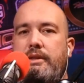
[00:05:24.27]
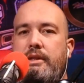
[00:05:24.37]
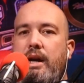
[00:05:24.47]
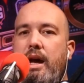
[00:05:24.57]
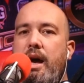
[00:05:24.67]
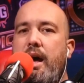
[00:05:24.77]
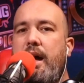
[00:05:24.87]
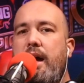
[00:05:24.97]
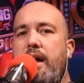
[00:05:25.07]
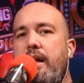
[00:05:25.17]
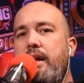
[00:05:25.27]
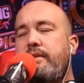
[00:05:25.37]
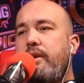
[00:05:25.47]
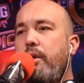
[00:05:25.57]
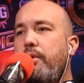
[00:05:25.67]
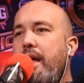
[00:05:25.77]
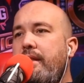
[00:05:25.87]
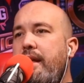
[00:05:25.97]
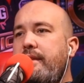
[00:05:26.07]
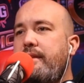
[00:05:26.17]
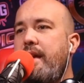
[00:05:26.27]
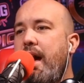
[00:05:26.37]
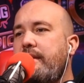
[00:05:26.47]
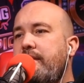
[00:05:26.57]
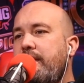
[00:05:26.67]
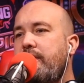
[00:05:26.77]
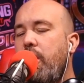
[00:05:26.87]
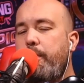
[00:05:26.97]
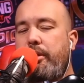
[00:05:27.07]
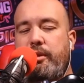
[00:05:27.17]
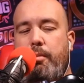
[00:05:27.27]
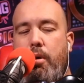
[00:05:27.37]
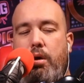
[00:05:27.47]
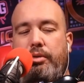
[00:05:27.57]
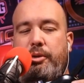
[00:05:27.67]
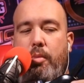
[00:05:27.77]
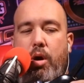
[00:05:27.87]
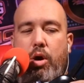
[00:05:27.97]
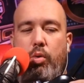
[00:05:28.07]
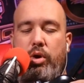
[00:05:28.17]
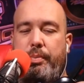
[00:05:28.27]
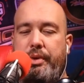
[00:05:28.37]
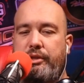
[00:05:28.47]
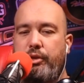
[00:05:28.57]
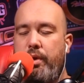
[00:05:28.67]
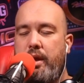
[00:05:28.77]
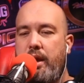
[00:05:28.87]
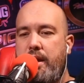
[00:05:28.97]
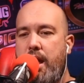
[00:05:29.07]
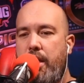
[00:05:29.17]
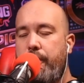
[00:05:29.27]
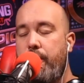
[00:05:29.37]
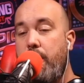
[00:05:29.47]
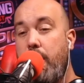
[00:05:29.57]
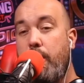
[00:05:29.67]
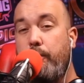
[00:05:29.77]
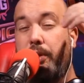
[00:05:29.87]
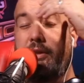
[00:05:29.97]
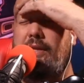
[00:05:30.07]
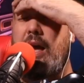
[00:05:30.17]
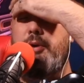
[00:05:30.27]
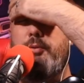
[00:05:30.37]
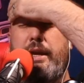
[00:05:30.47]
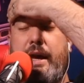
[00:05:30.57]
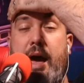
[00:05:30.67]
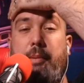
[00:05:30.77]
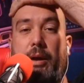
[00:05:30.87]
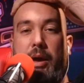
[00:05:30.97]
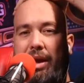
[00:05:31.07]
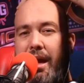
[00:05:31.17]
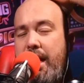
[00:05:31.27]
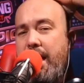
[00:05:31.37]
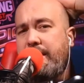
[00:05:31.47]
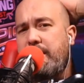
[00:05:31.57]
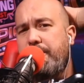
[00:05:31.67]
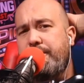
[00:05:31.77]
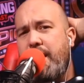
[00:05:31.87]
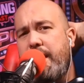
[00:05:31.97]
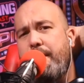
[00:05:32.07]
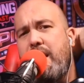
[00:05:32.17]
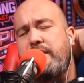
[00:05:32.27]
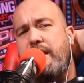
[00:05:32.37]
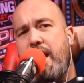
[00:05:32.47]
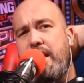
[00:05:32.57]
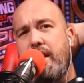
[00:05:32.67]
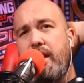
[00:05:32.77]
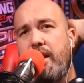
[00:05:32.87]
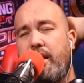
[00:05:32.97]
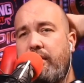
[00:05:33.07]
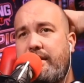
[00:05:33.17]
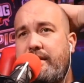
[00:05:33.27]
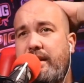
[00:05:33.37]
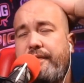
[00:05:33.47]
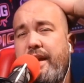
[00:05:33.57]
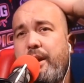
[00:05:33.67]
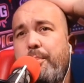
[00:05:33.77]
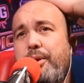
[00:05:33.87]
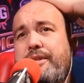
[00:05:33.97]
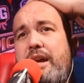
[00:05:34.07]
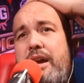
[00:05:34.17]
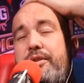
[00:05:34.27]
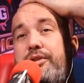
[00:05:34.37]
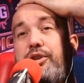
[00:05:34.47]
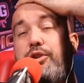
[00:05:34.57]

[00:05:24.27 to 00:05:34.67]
So that's the odds. Let's talk about tomorrow. Tomorrow we'll be doing another ringside recap. We got AEW Dynamite tonight. Let's see if they can put together 2